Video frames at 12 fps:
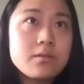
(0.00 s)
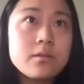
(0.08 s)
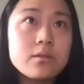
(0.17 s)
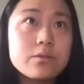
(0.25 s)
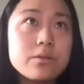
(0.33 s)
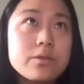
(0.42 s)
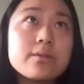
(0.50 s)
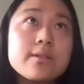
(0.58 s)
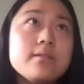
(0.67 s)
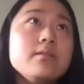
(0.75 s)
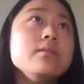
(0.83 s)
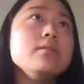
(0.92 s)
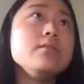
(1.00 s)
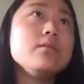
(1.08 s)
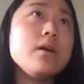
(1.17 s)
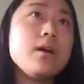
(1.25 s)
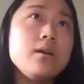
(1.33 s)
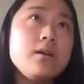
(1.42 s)
So you
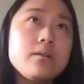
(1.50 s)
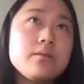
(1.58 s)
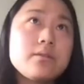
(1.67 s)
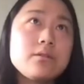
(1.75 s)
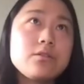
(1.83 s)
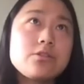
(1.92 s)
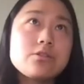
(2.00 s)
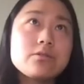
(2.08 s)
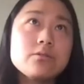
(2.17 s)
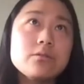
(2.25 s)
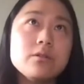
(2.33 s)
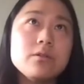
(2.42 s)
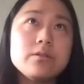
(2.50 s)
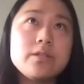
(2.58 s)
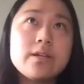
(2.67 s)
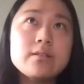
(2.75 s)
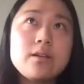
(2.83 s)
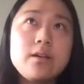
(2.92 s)
can search Google
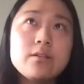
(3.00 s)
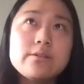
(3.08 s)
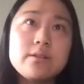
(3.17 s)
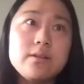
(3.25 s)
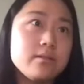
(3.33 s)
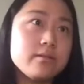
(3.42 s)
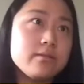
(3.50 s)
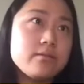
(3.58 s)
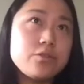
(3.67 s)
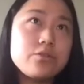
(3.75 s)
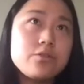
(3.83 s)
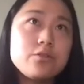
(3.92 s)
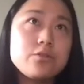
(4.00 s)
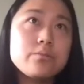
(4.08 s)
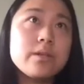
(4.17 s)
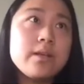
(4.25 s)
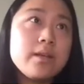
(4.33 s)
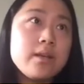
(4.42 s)
Tech Talks on
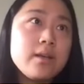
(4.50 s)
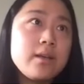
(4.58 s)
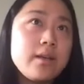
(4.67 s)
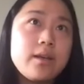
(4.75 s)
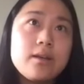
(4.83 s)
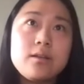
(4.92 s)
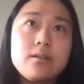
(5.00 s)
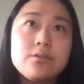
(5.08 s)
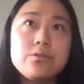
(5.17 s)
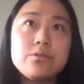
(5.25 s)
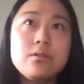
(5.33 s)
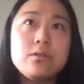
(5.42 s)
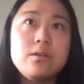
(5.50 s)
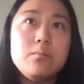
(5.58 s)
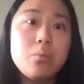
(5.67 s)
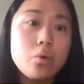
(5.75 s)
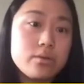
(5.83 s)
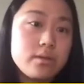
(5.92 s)
YouTube to
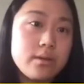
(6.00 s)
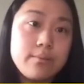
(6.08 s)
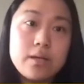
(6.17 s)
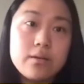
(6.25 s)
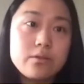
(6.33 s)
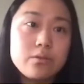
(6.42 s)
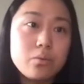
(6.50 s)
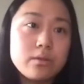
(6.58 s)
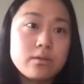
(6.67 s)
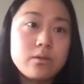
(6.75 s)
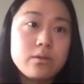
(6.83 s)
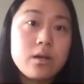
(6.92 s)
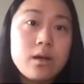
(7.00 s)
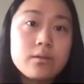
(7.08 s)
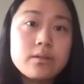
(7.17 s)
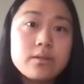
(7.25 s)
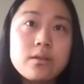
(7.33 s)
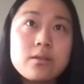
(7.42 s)
learn more about what's going
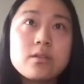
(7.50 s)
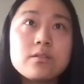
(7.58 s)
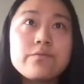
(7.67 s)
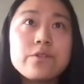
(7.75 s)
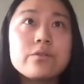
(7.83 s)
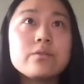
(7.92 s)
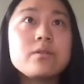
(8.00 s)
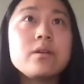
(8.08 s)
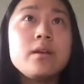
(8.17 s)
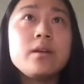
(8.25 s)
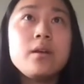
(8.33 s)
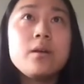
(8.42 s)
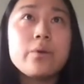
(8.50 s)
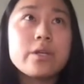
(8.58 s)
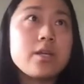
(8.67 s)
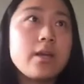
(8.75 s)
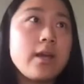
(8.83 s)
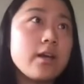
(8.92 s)
on in this field.
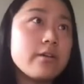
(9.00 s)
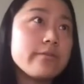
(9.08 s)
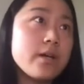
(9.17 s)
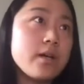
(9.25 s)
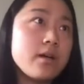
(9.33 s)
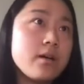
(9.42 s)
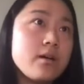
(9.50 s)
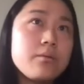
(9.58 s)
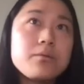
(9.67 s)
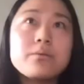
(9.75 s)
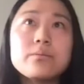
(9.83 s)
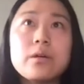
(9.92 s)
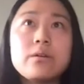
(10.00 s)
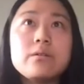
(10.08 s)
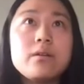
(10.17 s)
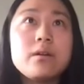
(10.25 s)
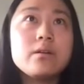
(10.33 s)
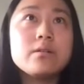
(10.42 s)
Actually have,
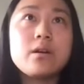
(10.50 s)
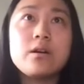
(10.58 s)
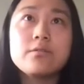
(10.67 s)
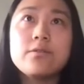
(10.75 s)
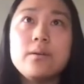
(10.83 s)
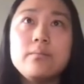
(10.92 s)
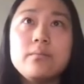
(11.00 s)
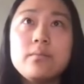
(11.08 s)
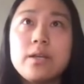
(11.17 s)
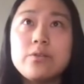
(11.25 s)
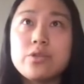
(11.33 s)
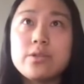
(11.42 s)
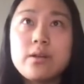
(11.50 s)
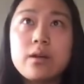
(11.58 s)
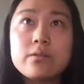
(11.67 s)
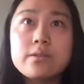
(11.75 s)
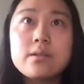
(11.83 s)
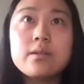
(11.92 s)
well, a talk from Andres
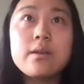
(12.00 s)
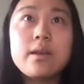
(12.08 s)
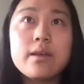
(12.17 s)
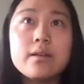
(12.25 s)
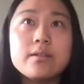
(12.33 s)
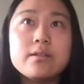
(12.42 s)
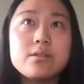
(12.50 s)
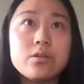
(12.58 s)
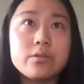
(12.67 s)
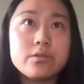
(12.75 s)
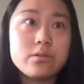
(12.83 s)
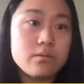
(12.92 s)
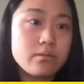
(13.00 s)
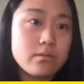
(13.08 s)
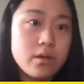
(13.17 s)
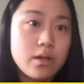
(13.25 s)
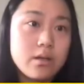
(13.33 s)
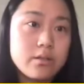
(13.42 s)
Krause and
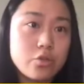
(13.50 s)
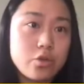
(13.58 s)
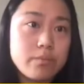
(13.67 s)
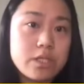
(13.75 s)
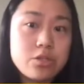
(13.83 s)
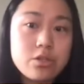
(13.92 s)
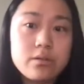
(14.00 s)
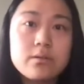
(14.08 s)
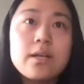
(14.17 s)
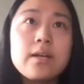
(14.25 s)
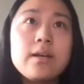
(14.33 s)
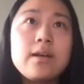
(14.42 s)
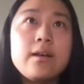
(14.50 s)
also Yasha Bengio.